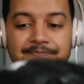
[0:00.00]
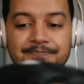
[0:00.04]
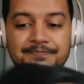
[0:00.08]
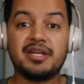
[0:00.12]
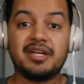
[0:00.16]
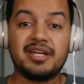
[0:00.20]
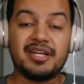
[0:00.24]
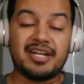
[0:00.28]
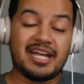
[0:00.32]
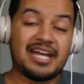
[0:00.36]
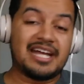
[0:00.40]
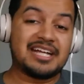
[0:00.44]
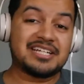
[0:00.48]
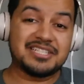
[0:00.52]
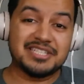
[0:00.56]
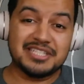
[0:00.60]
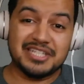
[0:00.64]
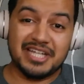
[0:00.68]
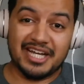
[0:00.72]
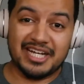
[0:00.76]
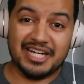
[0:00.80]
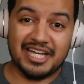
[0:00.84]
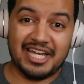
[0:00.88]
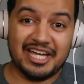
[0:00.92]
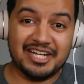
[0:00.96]
And I actually
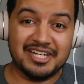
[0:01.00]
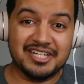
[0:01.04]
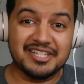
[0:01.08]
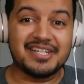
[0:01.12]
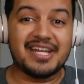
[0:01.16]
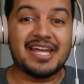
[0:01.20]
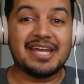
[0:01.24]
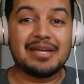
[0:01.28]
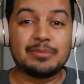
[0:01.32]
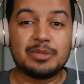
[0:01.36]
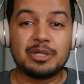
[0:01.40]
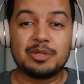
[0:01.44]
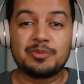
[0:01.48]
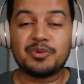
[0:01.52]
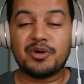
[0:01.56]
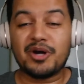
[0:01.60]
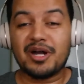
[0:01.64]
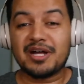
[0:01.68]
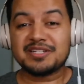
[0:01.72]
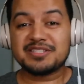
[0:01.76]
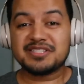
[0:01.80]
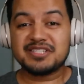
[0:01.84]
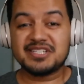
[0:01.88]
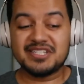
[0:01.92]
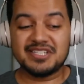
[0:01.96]
kind of had a nightmare
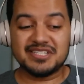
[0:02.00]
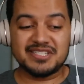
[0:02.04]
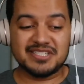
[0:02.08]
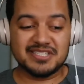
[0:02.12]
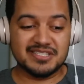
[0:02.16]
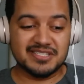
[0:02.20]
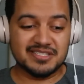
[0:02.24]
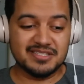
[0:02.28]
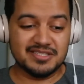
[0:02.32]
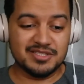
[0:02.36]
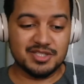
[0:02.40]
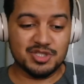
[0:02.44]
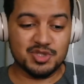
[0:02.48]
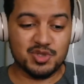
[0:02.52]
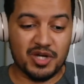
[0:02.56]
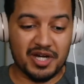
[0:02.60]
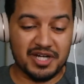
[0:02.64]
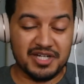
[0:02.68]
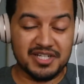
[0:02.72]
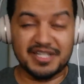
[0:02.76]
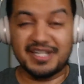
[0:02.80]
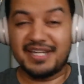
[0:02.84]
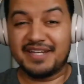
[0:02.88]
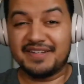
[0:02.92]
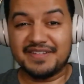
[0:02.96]
process trying to
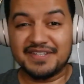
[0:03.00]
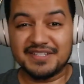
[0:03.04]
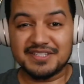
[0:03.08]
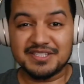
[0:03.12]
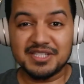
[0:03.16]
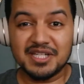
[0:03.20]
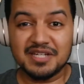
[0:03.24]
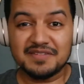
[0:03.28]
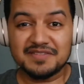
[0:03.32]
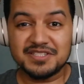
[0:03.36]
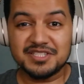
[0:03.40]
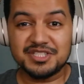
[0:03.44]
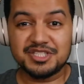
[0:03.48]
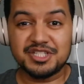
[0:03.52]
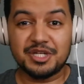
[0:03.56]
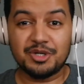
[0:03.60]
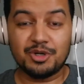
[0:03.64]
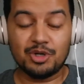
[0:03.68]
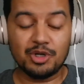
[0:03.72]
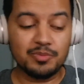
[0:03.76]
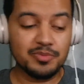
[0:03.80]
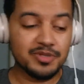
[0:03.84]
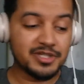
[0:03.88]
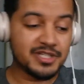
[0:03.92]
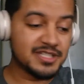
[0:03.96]
get these gloves in general
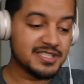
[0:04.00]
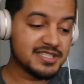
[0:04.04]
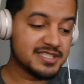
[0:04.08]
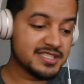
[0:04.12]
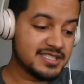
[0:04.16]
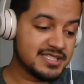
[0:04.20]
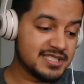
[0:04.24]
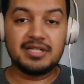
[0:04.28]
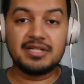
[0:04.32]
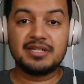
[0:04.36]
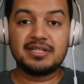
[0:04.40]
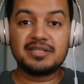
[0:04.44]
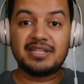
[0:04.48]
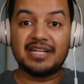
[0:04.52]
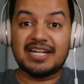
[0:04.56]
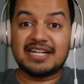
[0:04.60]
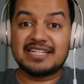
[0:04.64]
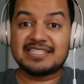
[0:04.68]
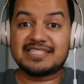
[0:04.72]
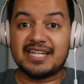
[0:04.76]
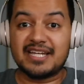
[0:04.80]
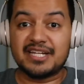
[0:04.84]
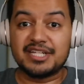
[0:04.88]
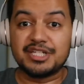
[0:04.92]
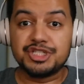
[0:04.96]
because, like I
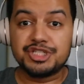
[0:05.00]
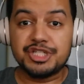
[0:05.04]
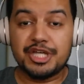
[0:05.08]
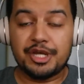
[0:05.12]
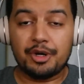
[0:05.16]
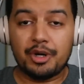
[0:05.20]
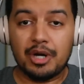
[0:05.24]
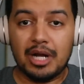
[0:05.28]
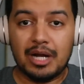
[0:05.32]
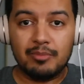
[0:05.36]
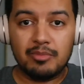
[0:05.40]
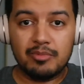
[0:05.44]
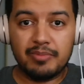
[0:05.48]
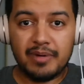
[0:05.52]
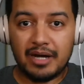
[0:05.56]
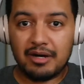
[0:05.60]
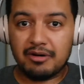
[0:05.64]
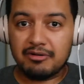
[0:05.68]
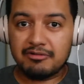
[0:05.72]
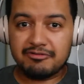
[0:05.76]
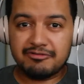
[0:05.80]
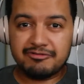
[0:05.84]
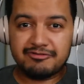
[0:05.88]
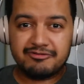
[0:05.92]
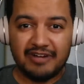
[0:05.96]
said, in general, I'm about
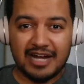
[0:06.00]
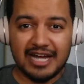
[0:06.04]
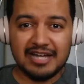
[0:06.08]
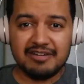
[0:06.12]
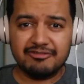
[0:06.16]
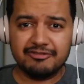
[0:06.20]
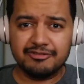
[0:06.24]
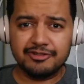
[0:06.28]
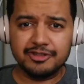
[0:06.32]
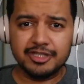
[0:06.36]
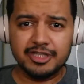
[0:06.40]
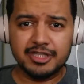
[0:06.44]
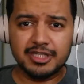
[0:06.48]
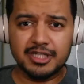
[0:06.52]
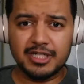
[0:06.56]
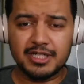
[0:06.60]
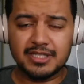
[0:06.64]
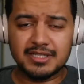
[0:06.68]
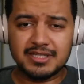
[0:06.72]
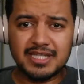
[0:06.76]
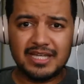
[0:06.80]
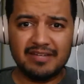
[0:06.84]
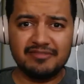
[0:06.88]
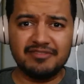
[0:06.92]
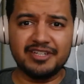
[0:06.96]

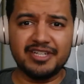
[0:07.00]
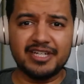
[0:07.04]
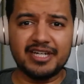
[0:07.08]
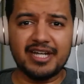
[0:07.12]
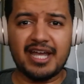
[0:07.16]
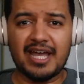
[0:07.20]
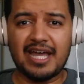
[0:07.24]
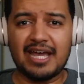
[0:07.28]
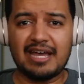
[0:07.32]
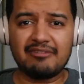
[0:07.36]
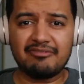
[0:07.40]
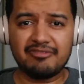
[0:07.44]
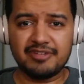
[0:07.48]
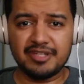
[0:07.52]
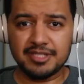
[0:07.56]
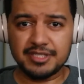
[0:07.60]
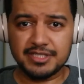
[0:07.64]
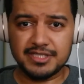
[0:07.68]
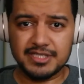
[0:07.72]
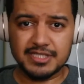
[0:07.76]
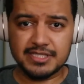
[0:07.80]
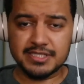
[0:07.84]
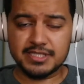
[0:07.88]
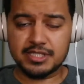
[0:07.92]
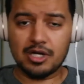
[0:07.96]

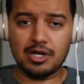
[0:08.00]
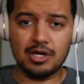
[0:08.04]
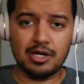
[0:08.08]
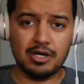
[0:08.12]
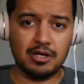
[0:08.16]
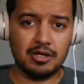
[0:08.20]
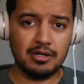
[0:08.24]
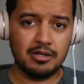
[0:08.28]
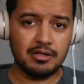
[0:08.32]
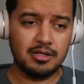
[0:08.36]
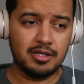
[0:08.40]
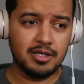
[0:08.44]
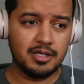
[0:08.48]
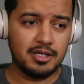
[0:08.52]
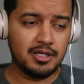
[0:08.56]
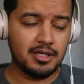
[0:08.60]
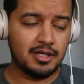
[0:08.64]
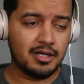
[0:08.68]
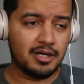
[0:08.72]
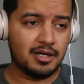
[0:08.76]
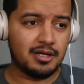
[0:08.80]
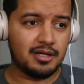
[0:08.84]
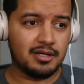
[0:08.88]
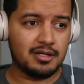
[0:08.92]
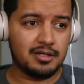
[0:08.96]
5'11.5" tall,
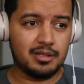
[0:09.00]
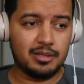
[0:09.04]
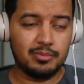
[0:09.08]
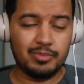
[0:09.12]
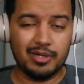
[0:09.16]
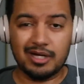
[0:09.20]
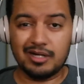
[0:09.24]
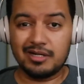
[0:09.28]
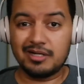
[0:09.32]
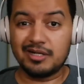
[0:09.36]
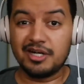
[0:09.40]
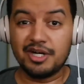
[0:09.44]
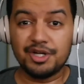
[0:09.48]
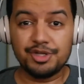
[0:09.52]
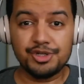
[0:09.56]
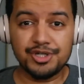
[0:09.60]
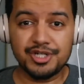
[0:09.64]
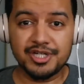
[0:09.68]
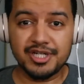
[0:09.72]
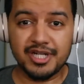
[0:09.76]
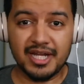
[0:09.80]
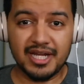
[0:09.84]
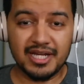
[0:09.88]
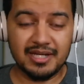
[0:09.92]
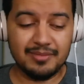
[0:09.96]
about
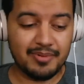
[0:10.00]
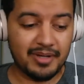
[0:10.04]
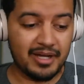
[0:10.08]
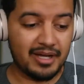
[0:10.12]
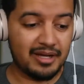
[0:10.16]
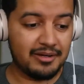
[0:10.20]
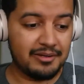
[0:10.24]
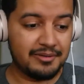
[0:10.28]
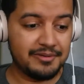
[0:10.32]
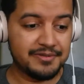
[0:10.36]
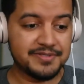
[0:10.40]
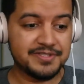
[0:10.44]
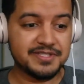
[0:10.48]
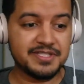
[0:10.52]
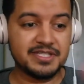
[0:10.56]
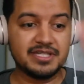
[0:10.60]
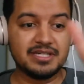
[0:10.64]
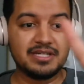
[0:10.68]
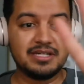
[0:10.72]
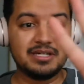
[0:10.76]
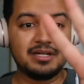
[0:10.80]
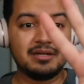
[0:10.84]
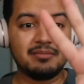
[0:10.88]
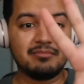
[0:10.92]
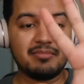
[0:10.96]
180 pounds.
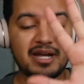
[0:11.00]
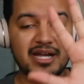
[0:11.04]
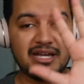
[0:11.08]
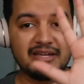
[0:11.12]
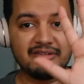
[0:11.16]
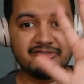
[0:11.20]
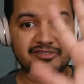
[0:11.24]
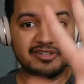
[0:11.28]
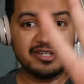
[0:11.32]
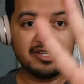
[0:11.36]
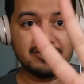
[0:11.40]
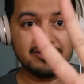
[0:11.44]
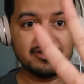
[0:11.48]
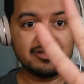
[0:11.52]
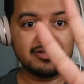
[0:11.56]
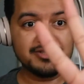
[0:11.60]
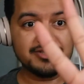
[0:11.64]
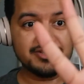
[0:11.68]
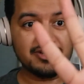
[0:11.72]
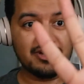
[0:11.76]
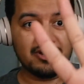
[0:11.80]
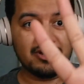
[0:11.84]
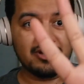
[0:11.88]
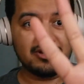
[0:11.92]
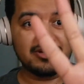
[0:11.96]
My fingers
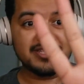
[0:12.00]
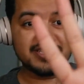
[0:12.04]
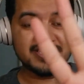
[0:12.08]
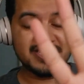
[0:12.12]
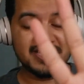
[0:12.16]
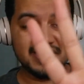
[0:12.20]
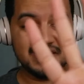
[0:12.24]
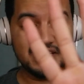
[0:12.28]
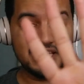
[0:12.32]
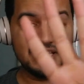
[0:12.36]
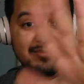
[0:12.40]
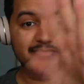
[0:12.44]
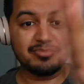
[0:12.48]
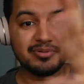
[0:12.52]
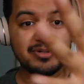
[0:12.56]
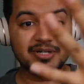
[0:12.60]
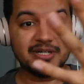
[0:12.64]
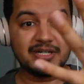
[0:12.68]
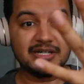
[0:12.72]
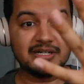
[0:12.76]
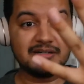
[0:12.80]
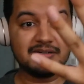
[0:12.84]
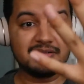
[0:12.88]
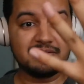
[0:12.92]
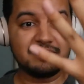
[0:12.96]
are skinny,
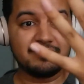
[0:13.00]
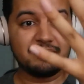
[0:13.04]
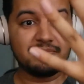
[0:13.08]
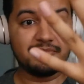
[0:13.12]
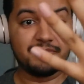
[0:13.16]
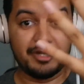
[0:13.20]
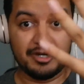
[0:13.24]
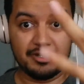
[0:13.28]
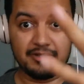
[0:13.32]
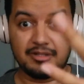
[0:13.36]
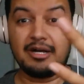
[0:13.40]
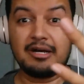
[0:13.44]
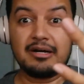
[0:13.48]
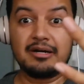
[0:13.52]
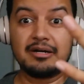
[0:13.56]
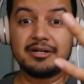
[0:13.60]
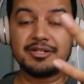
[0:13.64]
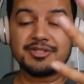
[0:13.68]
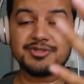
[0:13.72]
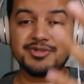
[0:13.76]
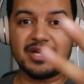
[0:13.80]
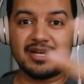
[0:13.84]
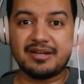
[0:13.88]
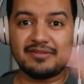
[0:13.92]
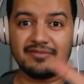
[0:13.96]
but they're long,
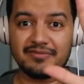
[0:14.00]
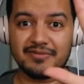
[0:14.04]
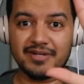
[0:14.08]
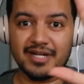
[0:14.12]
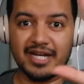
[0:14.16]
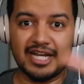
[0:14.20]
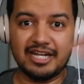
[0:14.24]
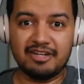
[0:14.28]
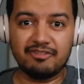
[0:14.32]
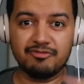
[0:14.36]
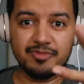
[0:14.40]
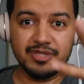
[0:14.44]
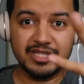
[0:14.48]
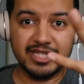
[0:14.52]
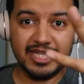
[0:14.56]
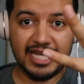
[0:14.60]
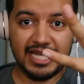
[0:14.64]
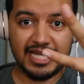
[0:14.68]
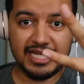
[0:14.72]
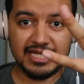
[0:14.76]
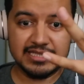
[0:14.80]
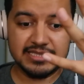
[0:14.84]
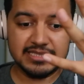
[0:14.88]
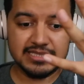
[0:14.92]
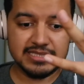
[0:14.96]
so I have kind of big
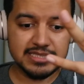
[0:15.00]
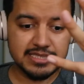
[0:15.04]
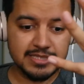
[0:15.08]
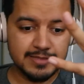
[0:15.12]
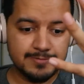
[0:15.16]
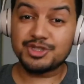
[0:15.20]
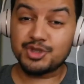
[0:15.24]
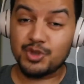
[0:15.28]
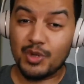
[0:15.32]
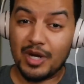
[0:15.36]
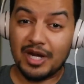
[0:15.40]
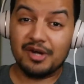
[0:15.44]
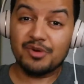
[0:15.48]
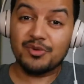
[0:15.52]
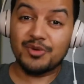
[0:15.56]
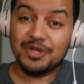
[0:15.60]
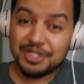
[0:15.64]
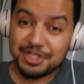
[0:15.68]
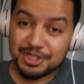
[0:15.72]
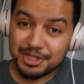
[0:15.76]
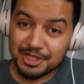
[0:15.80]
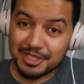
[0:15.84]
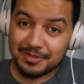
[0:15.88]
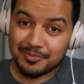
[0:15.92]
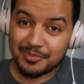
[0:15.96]
hands. So I
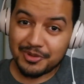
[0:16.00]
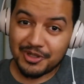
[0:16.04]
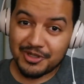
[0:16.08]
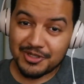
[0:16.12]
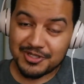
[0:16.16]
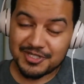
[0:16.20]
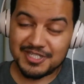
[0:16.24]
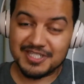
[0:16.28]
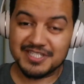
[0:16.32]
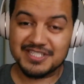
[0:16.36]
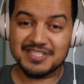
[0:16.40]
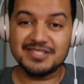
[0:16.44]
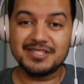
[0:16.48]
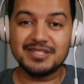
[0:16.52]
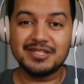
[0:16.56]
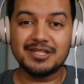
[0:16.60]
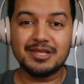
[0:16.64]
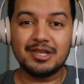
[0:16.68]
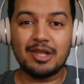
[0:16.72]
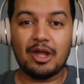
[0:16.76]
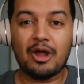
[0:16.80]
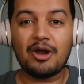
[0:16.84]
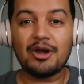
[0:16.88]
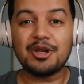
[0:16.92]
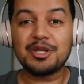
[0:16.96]
originally purchased the
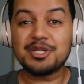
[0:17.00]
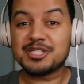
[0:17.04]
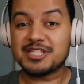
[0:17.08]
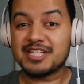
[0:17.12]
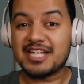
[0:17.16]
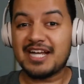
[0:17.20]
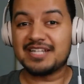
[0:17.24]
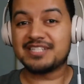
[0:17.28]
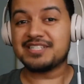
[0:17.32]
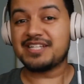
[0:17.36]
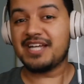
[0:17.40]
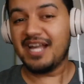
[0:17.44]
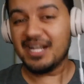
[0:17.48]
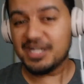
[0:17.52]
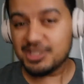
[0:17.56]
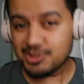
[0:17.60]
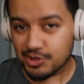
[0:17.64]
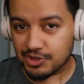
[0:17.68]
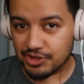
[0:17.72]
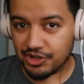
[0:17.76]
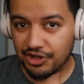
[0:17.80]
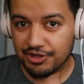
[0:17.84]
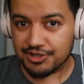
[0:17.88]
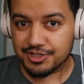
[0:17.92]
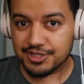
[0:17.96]
large/extra
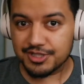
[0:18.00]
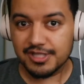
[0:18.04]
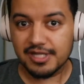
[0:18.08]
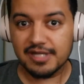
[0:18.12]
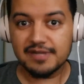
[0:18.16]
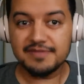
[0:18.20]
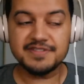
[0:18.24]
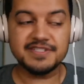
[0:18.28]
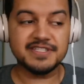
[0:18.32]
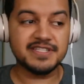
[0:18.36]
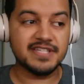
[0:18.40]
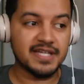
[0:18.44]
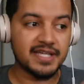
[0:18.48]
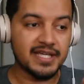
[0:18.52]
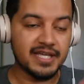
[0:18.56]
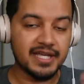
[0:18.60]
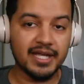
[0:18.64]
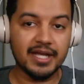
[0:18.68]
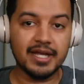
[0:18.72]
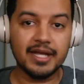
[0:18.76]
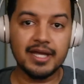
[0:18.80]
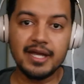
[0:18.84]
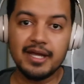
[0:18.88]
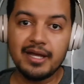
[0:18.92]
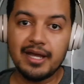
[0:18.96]
large gloves
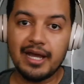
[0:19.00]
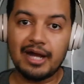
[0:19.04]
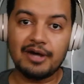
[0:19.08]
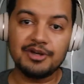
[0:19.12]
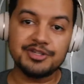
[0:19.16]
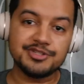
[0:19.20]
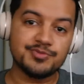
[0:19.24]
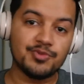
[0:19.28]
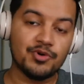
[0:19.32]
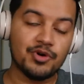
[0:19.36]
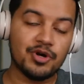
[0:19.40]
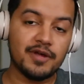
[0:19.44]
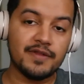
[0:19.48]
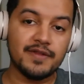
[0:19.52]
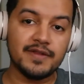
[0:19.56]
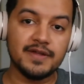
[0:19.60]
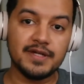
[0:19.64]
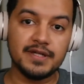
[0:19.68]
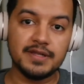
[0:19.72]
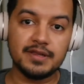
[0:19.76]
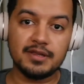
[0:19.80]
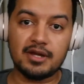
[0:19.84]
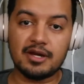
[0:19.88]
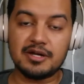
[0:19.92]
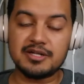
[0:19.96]
thinking I was more on the
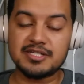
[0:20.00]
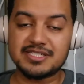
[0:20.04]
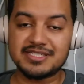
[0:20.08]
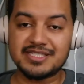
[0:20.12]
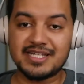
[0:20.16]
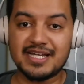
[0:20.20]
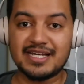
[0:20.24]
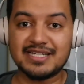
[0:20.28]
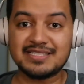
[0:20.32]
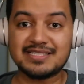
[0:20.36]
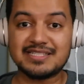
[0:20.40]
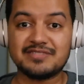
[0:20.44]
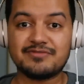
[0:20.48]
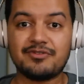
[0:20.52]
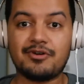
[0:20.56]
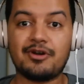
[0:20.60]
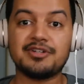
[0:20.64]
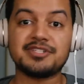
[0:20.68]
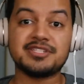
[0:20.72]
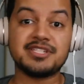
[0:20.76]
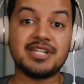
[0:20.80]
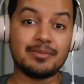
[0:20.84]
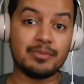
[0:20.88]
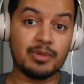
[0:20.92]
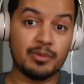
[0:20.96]
large size as far as
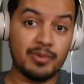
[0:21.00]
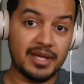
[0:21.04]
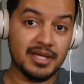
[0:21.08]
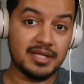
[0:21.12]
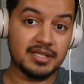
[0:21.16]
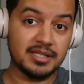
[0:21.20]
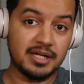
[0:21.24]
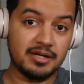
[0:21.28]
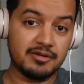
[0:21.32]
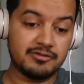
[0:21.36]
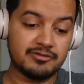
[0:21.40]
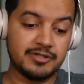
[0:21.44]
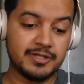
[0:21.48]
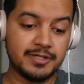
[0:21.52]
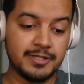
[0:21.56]
an MMA glove.